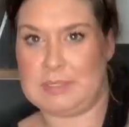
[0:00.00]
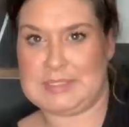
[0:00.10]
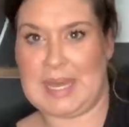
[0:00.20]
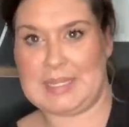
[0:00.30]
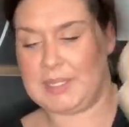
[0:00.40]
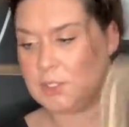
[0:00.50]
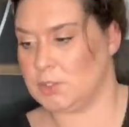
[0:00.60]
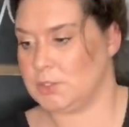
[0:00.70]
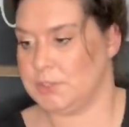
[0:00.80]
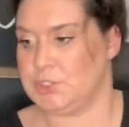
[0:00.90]
metallic
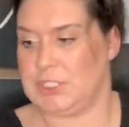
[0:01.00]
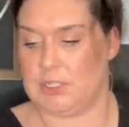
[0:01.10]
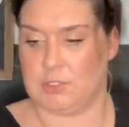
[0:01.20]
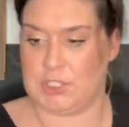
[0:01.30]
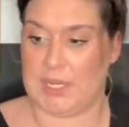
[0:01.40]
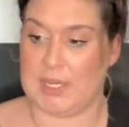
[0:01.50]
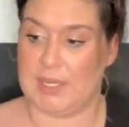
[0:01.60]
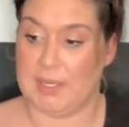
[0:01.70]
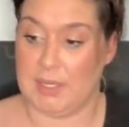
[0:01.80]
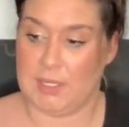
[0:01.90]
gold Chico's jacket.
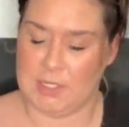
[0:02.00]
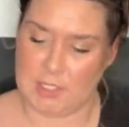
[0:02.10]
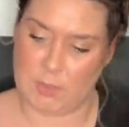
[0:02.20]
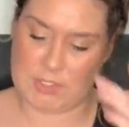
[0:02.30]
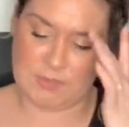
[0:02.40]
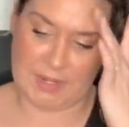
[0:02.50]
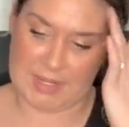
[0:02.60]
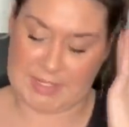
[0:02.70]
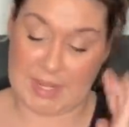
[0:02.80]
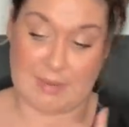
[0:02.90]
You know what's funny
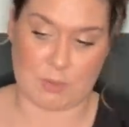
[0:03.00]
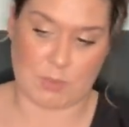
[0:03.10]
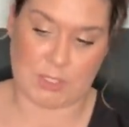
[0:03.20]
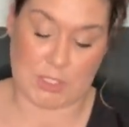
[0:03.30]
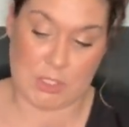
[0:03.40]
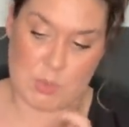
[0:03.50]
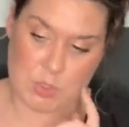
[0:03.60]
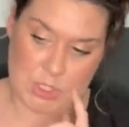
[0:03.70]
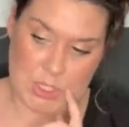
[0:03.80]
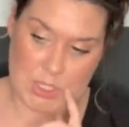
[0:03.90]
is I have a really cute
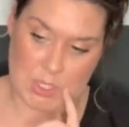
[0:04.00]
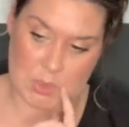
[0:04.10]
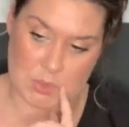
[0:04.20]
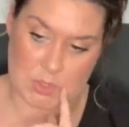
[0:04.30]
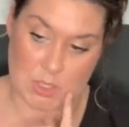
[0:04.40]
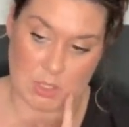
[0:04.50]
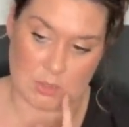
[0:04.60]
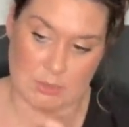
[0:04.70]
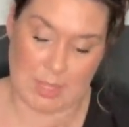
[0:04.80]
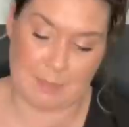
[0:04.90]
Chico's
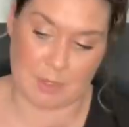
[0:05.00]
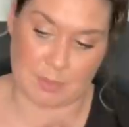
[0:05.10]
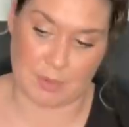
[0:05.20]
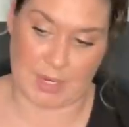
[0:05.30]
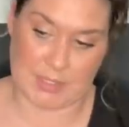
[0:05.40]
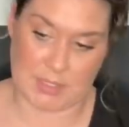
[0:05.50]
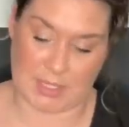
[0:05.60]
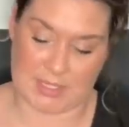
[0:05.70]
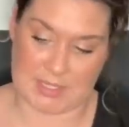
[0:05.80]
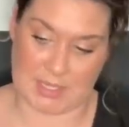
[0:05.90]
leopard print.
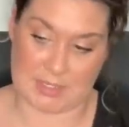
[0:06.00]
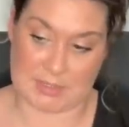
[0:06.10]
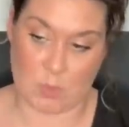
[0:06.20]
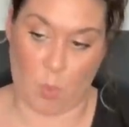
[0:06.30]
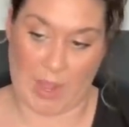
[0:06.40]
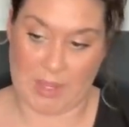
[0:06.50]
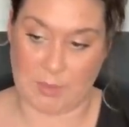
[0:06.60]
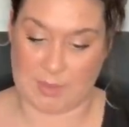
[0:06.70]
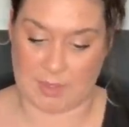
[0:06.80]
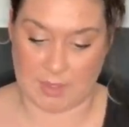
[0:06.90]
Like it's like white
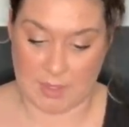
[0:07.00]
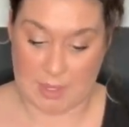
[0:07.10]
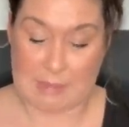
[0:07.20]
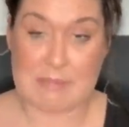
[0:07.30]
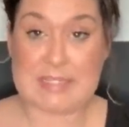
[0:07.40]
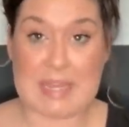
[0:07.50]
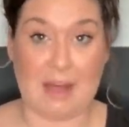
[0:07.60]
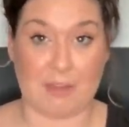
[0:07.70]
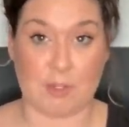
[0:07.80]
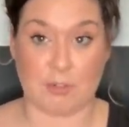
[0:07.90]
with a
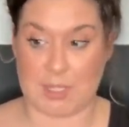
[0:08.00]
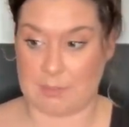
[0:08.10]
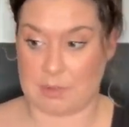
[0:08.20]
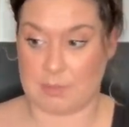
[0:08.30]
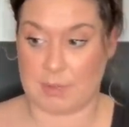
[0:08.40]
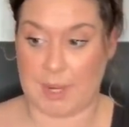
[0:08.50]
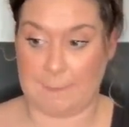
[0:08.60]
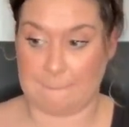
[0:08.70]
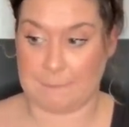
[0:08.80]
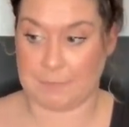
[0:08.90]
metallic gold leopard print
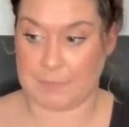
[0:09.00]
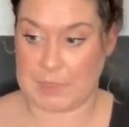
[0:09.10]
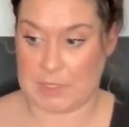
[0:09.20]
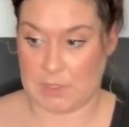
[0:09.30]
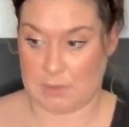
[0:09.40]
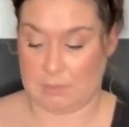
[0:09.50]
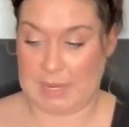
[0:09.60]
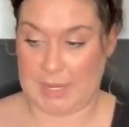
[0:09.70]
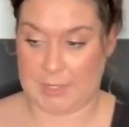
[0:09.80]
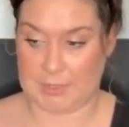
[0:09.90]

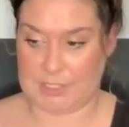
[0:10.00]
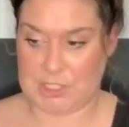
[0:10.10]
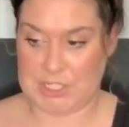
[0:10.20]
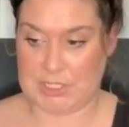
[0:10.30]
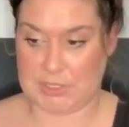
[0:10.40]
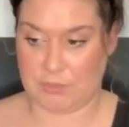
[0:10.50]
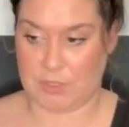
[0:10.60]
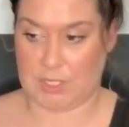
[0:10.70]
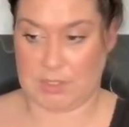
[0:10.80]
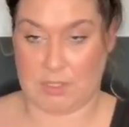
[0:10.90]
pattern and cheetah on the
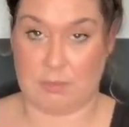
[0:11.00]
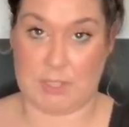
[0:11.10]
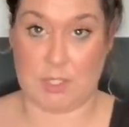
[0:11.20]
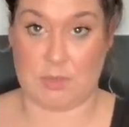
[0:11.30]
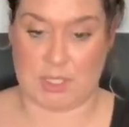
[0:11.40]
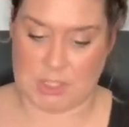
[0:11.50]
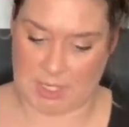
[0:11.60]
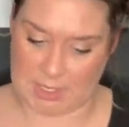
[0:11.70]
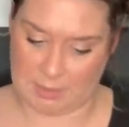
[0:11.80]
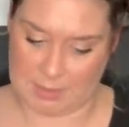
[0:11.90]
front. That would be cute with that
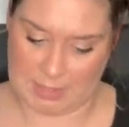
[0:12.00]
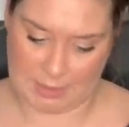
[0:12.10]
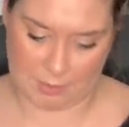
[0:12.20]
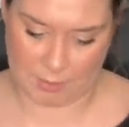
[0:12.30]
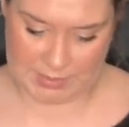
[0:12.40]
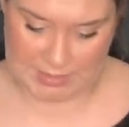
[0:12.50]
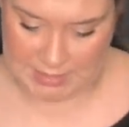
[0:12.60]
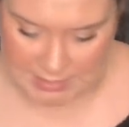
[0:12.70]
jacket, but I don't know what size